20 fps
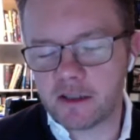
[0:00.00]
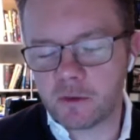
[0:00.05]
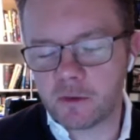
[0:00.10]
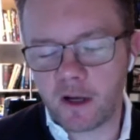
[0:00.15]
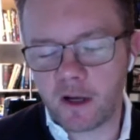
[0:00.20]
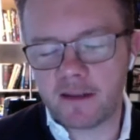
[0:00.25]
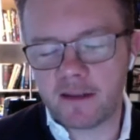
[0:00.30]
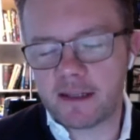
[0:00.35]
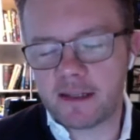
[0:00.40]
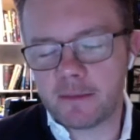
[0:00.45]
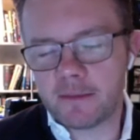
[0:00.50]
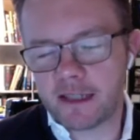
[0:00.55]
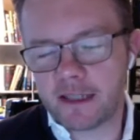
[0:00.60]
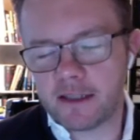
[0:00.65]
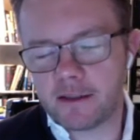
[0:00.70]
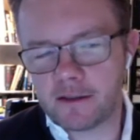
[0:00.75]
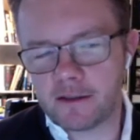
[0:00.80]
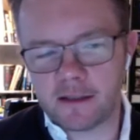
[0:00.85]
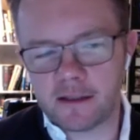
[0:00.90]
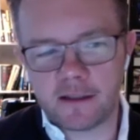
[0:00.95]
One of the
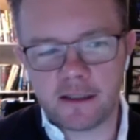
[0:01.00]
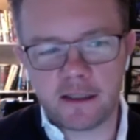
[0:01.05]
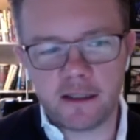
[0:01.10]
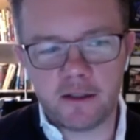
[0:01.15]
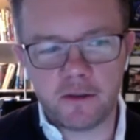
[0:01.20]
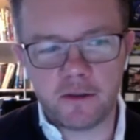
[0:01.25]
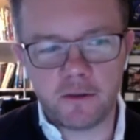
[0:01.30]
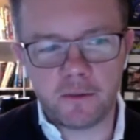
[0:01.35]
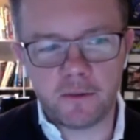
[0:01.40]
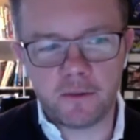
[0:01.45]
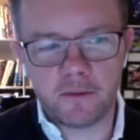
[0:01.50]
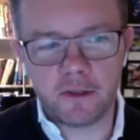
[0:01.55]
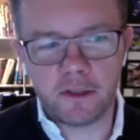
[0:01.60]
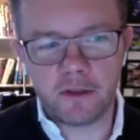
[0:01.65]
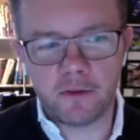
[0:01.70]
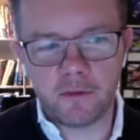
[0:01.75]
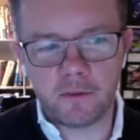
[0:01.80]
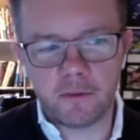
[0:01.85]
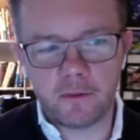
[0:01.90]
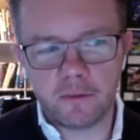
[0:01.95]
temptations is that
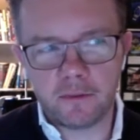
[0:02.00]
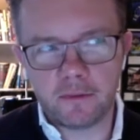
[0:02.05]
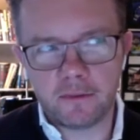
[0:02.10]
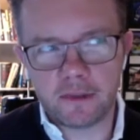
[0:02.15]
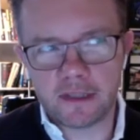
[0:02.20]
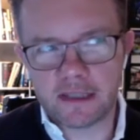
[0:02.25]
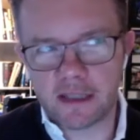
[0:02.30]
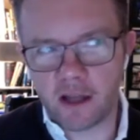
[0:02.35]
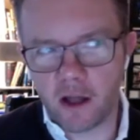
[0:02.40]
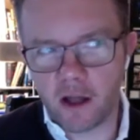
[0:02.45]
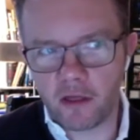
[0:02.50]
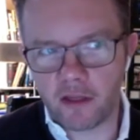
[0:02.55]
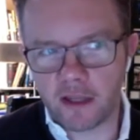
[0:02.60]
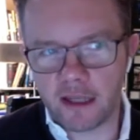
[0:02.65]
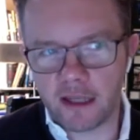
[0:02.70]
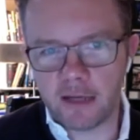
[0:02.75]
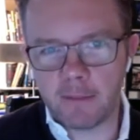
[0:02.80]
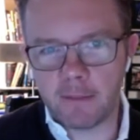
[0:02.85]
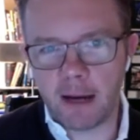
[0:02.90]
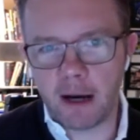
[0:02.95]
you start
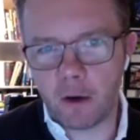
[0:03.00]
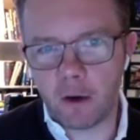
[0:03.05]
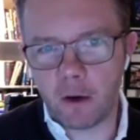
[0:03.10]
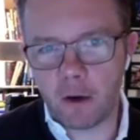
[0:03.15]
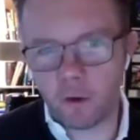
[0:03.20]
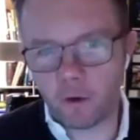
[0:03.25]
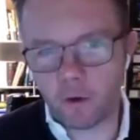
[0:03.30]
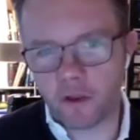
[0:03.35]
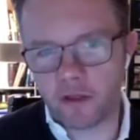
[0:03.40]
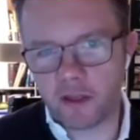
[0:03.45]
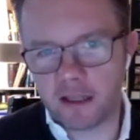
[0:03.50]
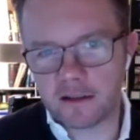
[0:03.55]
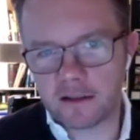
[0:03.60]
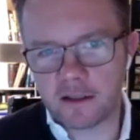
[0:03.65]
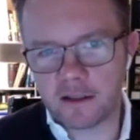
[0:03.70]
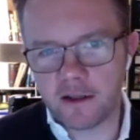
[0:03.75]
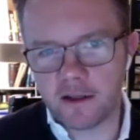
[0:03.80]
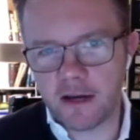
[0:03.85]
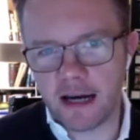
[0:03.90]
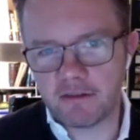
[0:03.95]
thinking about all the things that
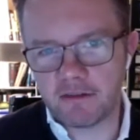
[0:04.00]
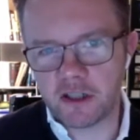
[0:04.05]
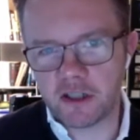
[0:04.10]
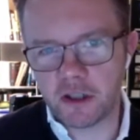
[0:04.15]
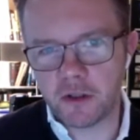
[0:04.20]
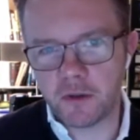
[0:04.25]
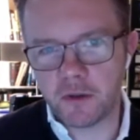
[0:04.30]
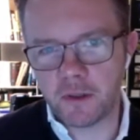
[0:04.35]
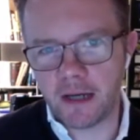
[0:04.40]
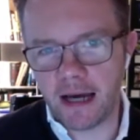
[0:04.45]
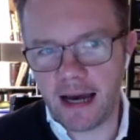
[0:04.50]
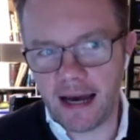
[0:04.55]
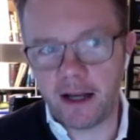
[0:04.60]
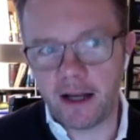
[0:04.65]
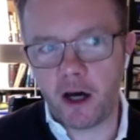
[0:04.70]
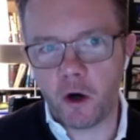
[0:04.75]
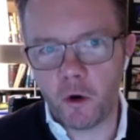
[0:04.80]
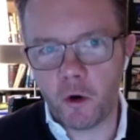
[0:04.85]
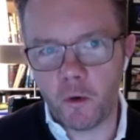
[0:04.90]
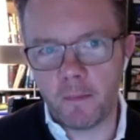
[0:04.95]
you have to do at
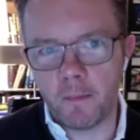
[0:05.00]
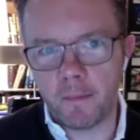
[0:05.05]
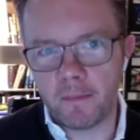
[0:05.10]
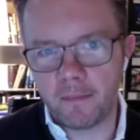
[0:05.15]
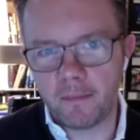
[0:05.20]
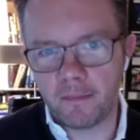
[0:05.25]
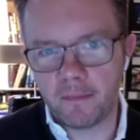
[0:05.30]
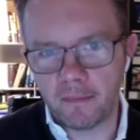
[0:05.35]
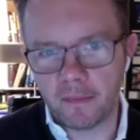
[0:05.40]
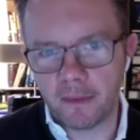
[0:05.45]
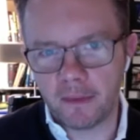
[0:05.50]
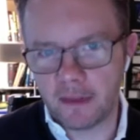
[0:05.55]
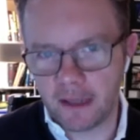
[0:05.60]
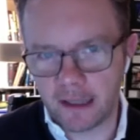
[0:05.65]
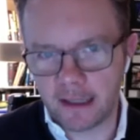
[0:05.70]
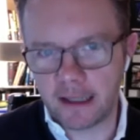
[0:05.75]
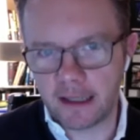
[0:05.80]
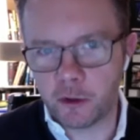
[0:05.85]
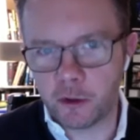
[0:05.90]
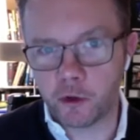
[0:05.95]
home,
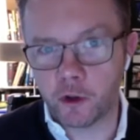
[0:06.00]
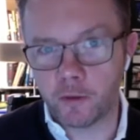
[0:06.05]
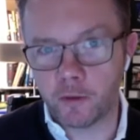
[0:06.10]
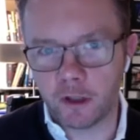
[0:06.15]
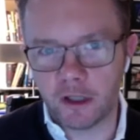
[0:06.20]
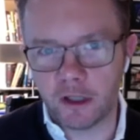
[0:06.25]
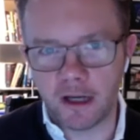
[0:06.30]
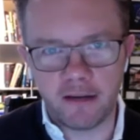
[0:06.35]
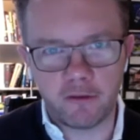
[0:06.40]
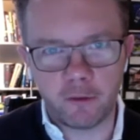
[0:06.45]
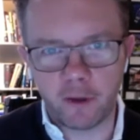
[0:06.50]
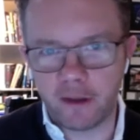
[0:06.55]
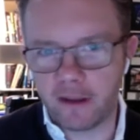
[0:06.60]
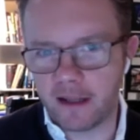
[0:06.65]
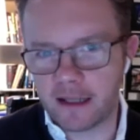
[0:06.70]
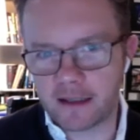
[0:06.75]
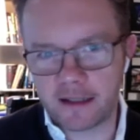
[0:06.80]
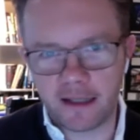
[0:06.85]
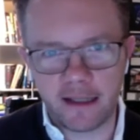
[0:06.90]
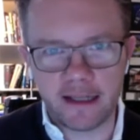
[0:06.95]
like in your normal life, whether
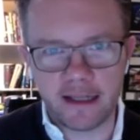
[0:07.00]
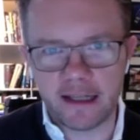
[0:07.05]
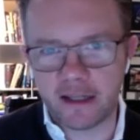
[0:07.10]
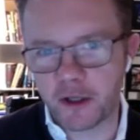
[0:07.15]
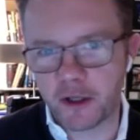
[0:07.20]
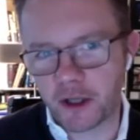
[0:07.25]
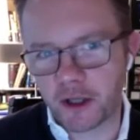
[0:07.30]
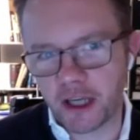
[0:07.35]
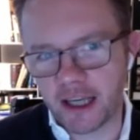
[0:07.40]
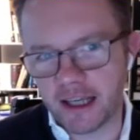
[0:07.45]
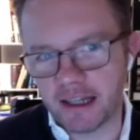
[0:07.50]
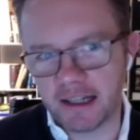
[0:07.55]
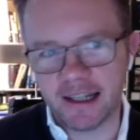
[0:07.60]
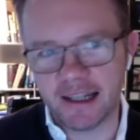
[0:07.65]
that's cleaning, cooking,